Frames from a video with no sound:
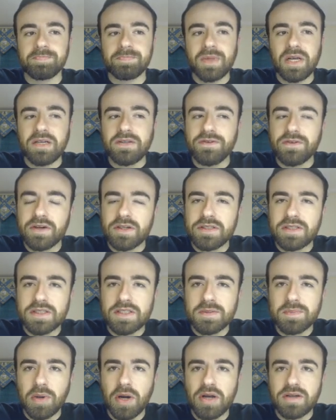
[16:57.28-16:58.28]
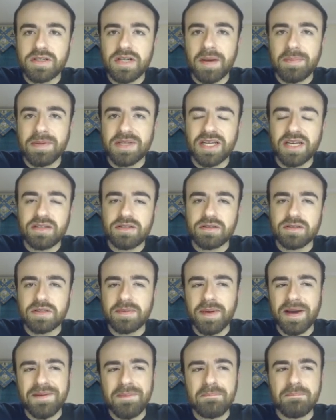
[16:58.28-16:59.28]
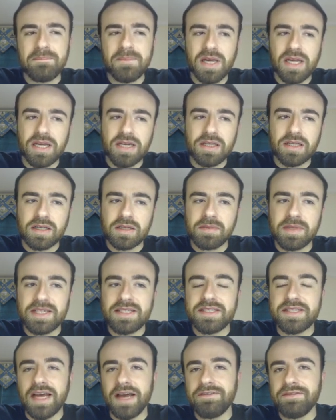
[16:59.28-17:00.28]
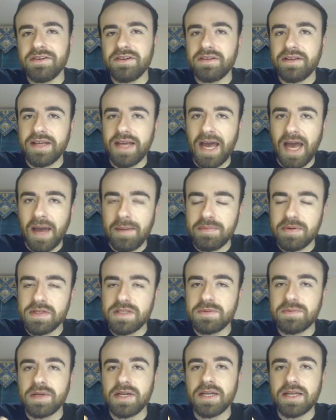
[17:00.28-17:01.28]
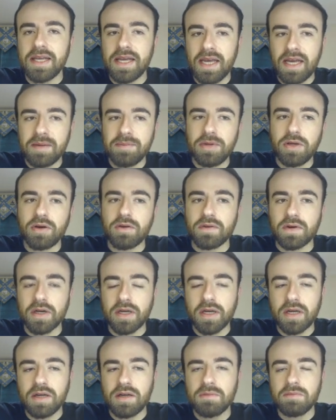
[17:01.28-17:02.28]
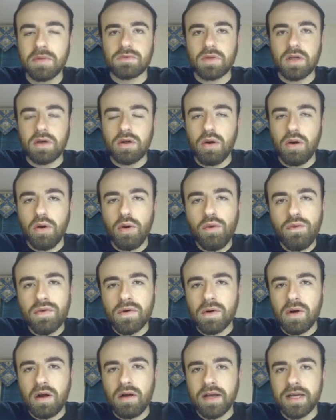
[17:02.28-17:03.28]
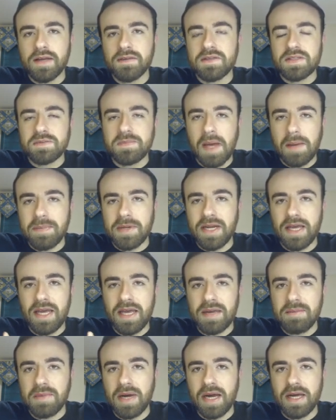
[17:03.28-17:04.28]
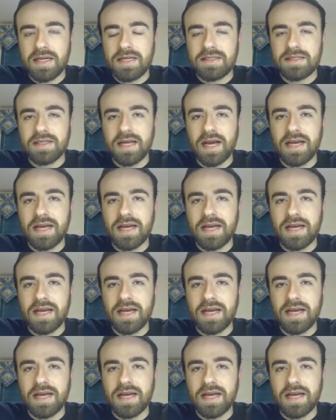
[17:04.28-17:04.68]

As far as the spawn trap potential, it's about a medium. It definitely happens, but it can be overcome. Overall, I give this map an A-. minus.